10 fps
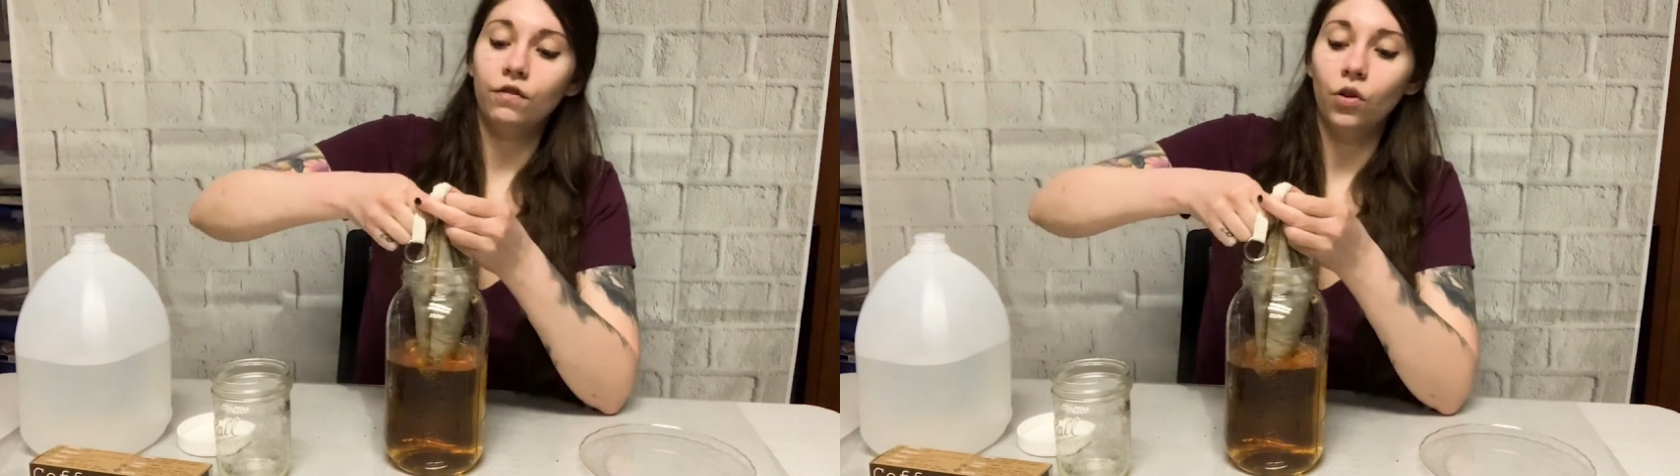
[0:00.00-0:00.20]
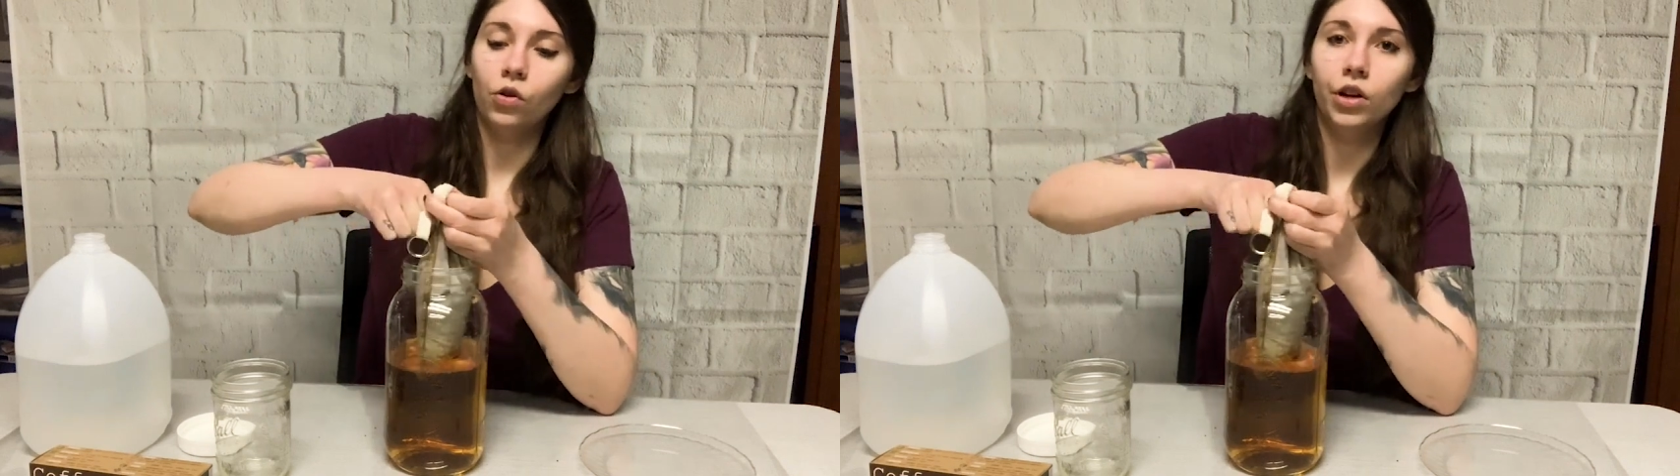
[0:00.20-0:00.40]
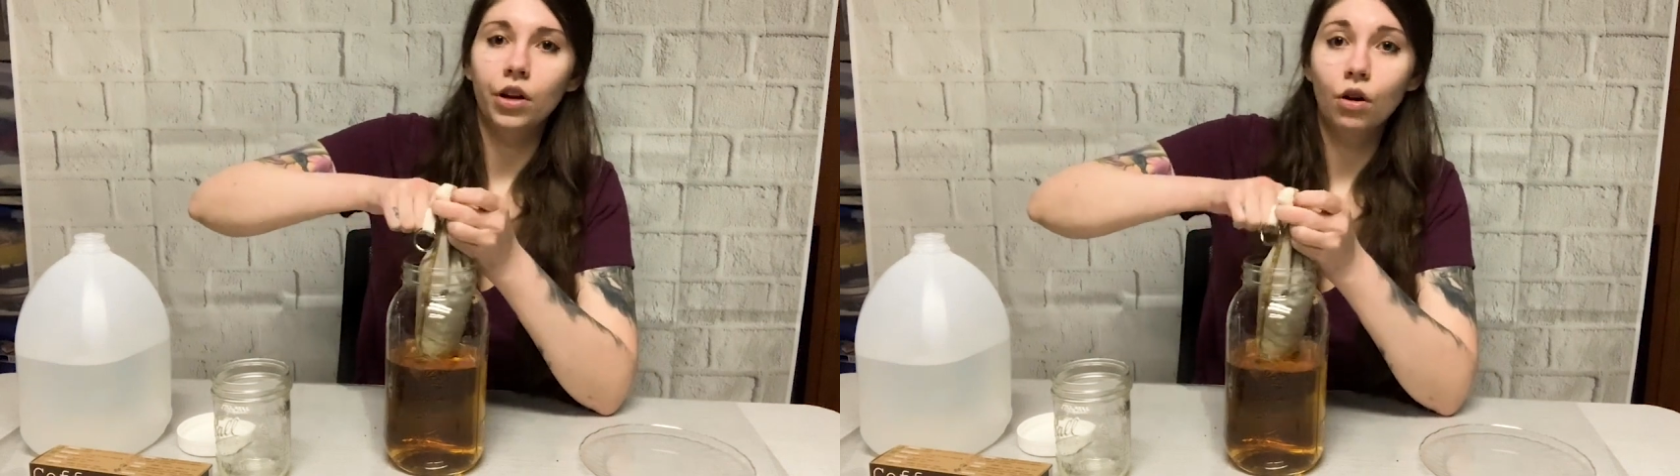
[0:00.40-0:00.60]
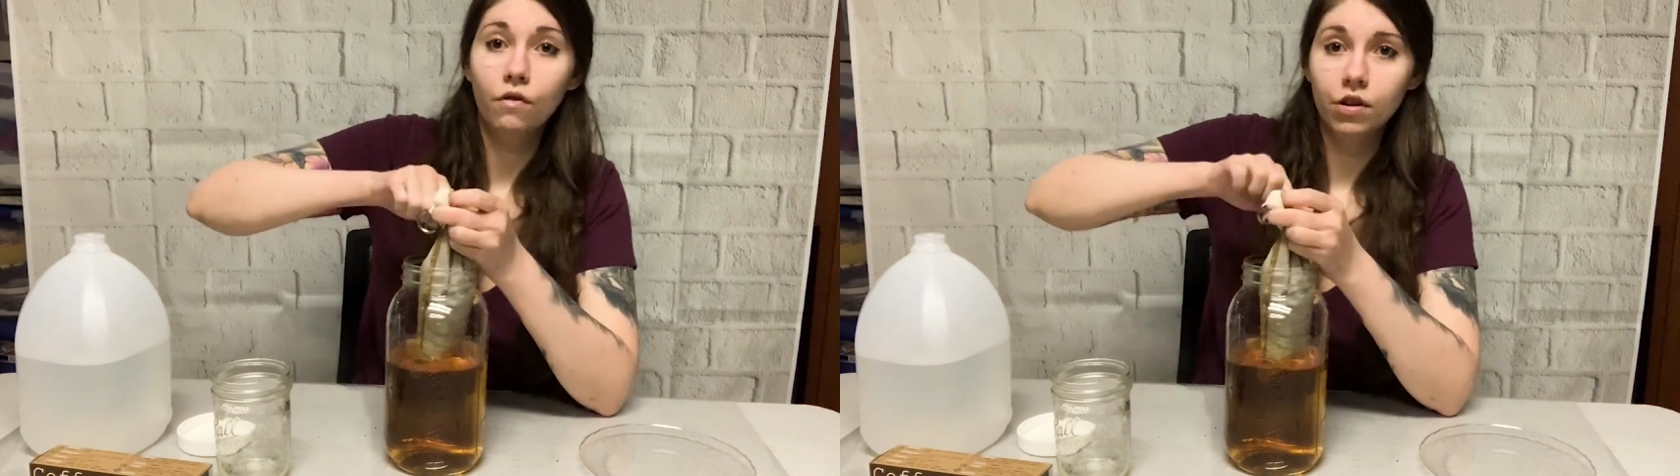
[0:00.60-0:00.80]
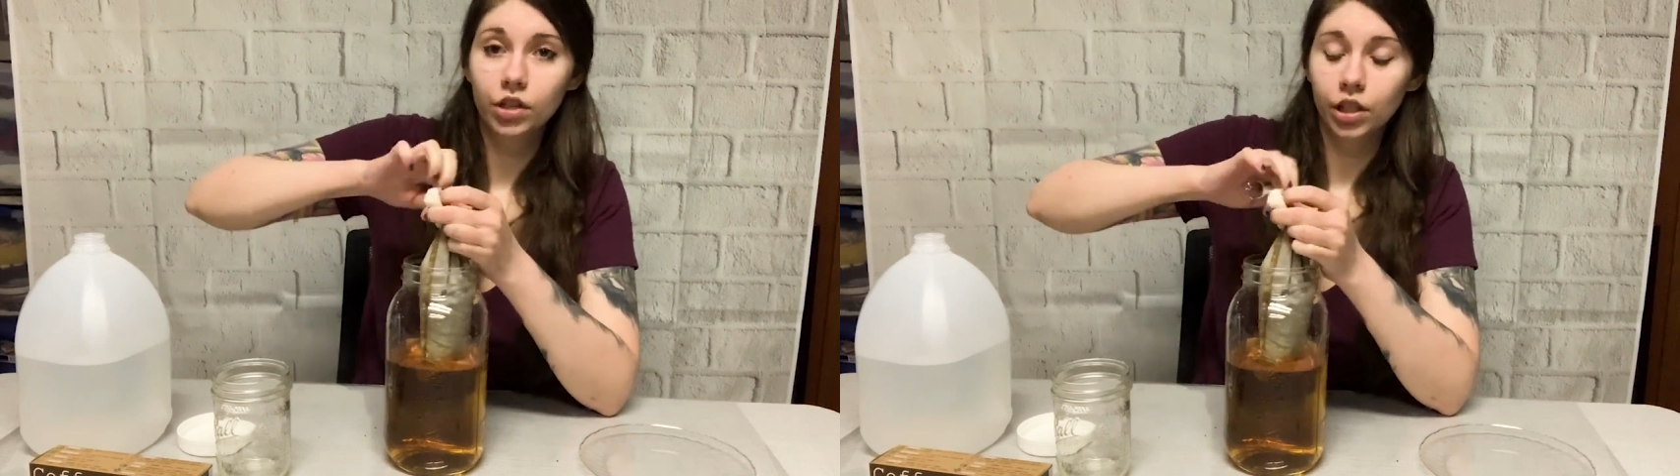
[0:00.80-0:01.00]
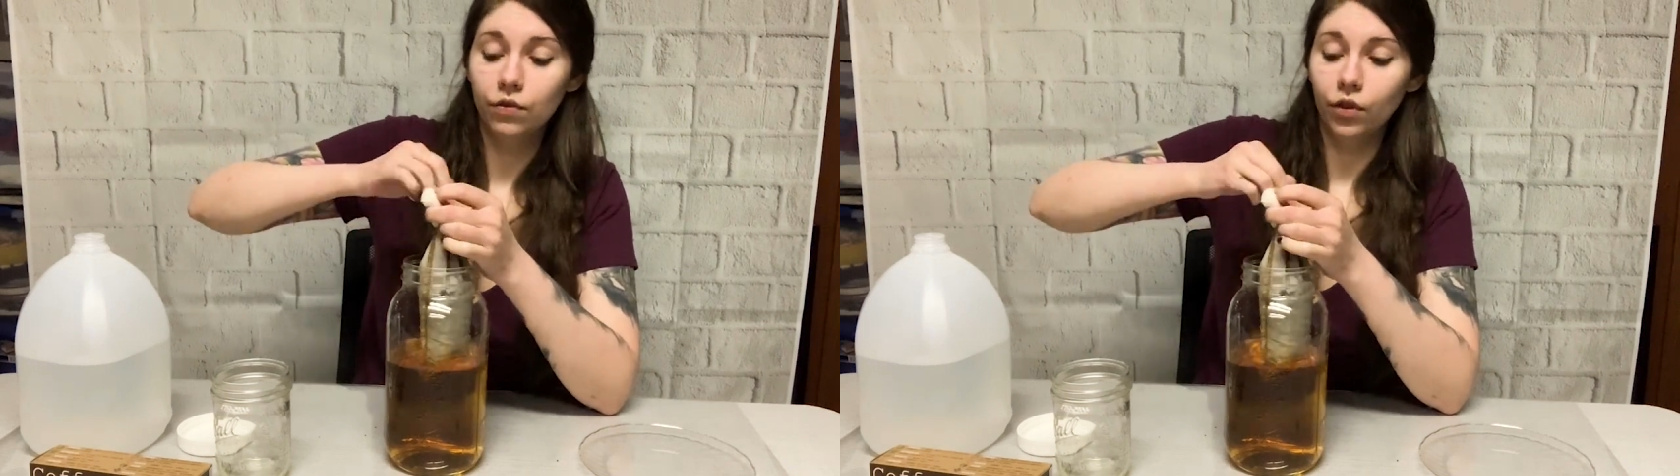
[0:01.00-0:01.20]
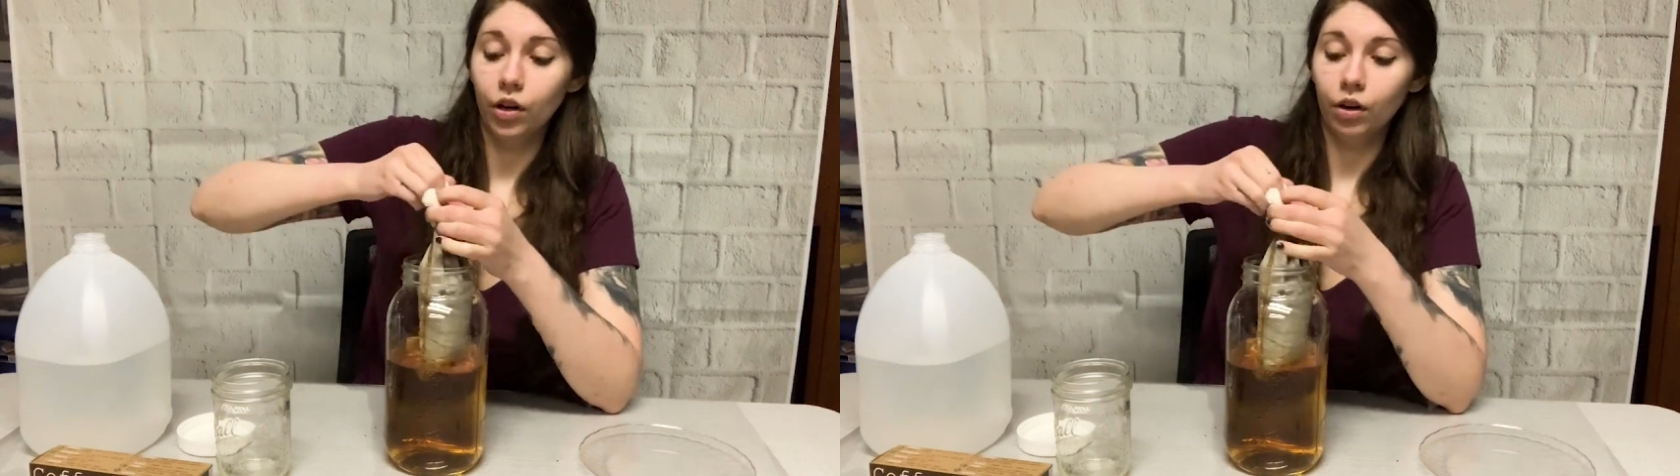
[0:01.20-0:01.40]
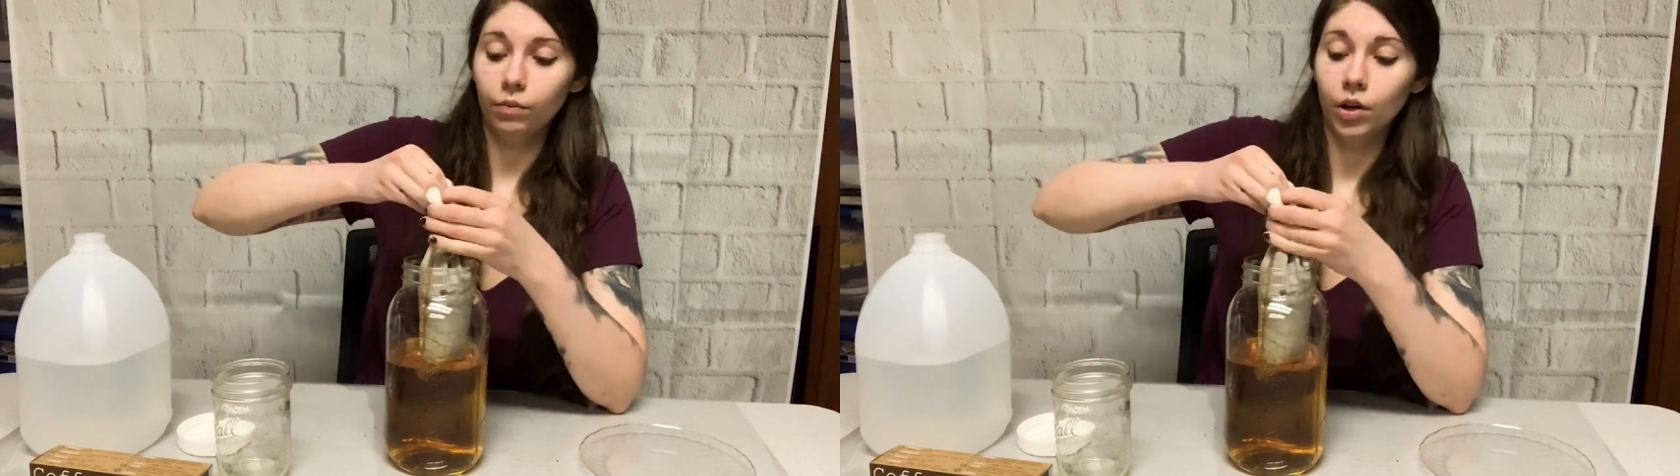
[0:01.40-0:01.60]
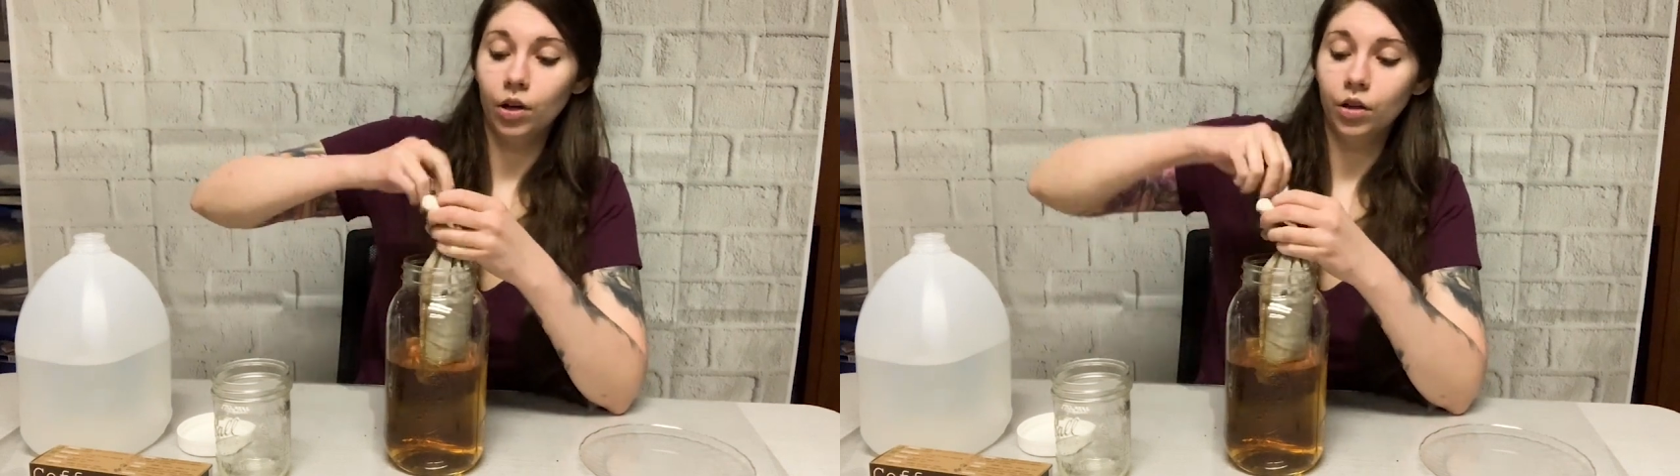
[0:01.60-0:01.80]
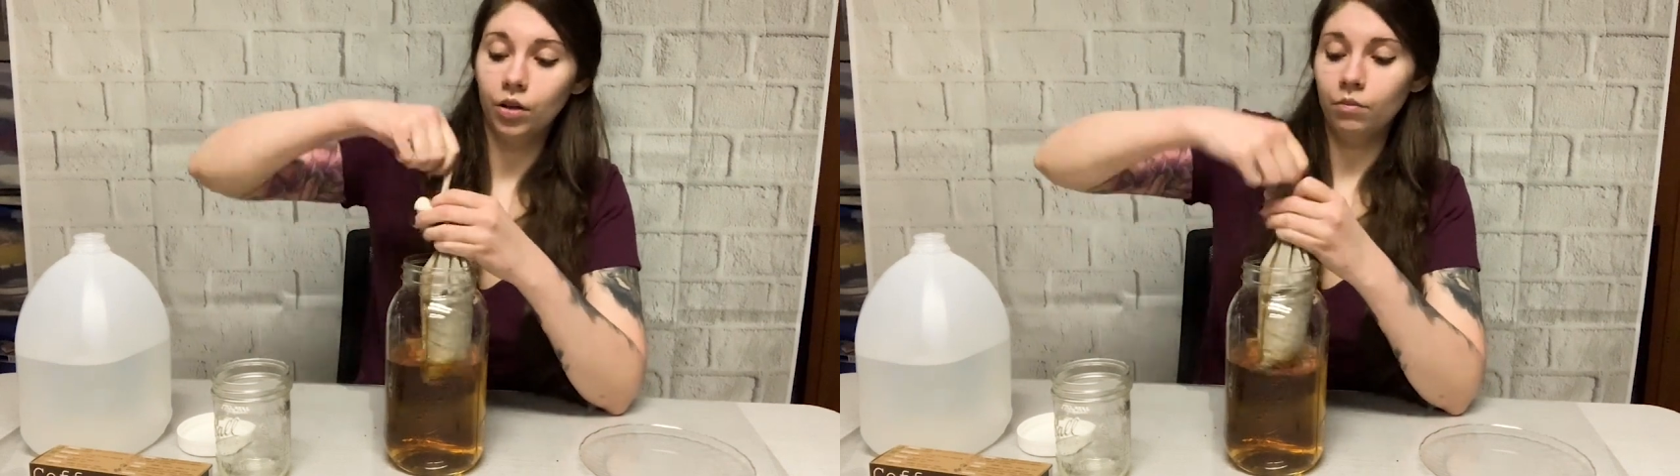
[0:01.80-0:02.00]
fold it over just for a
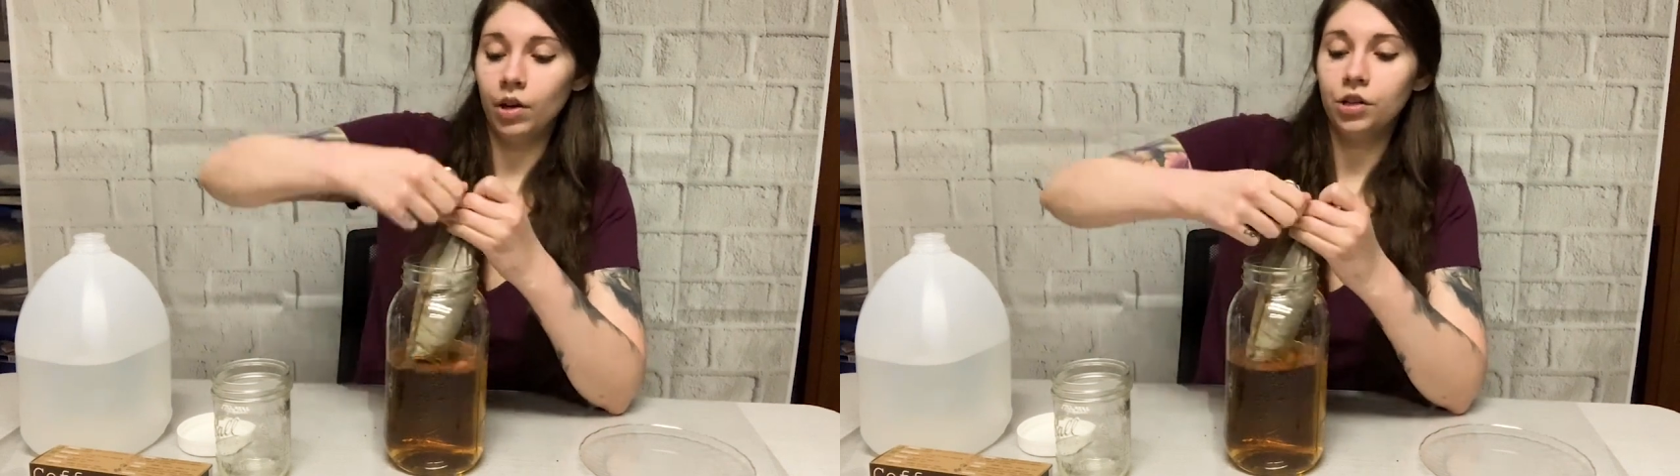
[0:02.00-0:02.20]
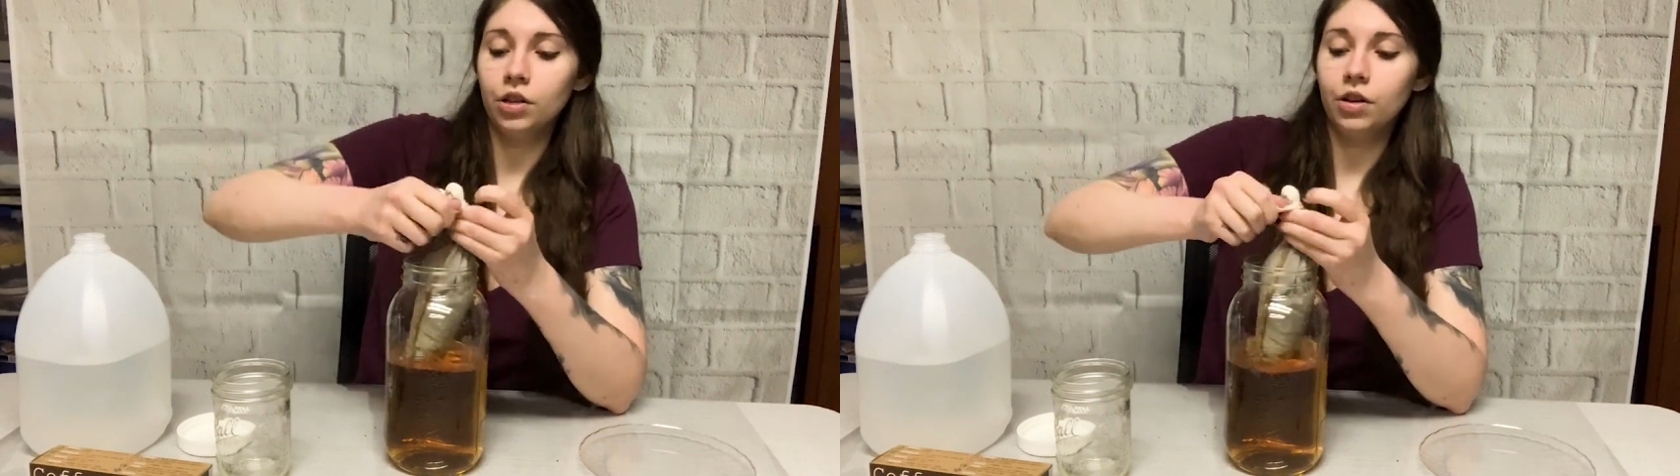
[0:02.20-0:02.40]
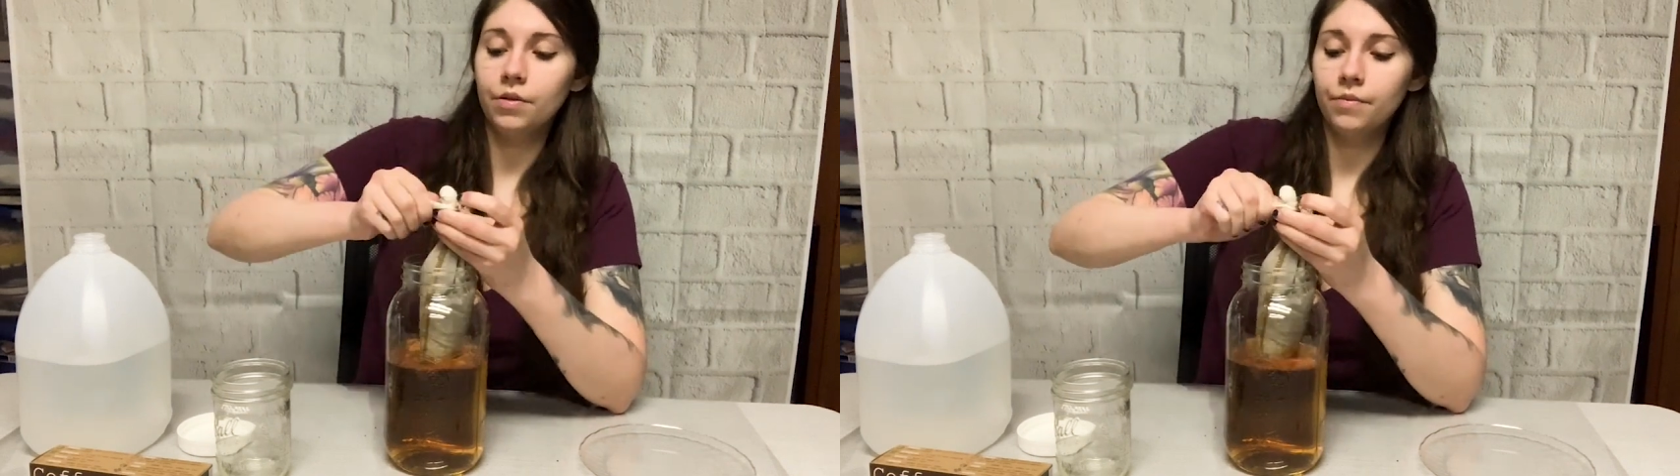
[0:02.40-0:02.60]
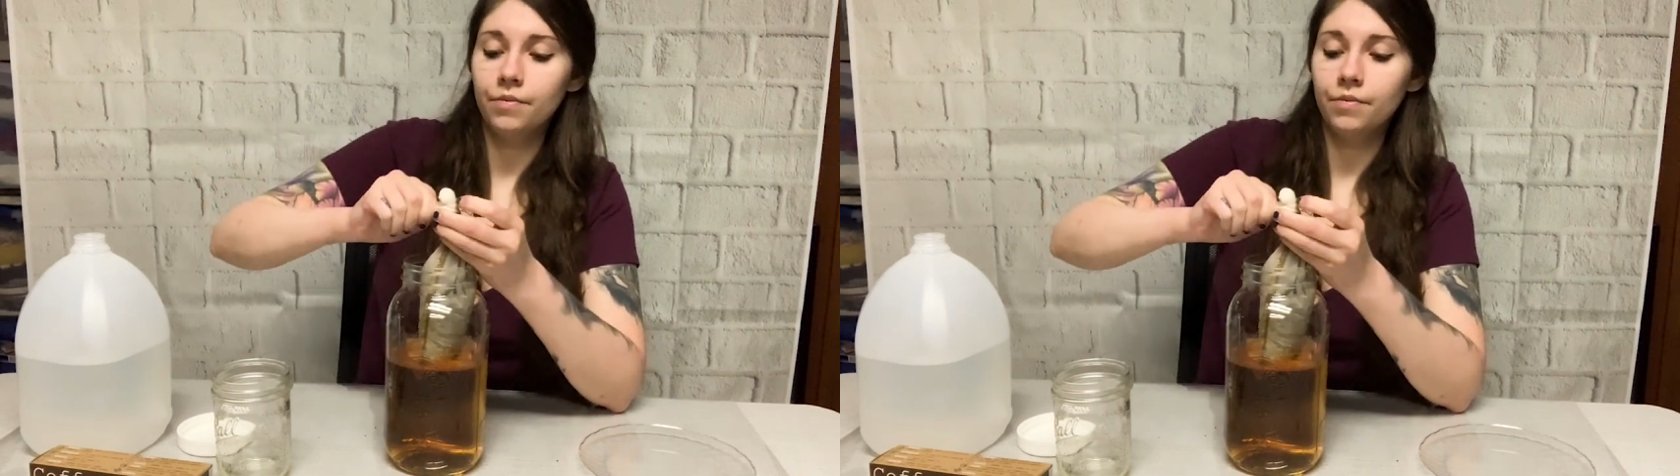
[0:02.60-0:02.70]
good measure.